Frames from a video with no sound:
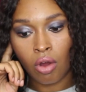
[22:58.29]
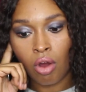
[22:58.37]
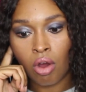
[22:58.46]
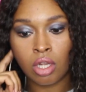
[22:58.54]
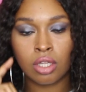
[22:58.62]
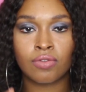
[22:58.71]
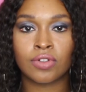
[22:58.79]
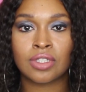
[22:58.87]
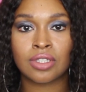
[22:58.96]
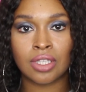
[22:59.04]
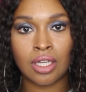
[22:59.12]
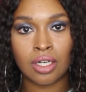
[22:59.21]
All of a
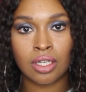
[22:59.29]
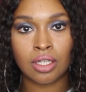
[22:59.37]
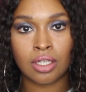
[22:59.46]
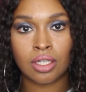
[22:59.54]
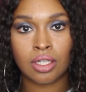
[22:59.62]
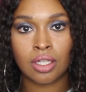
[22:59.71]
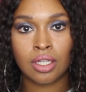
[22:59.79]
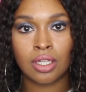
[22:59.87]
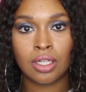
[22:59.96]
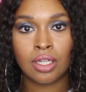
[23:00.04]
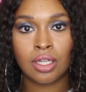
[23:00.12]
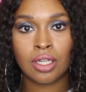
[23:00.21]
sudden,
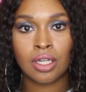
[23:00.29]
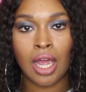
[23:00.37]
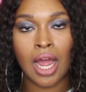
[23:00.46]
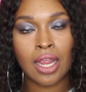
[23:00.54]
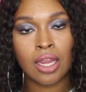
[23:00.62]
I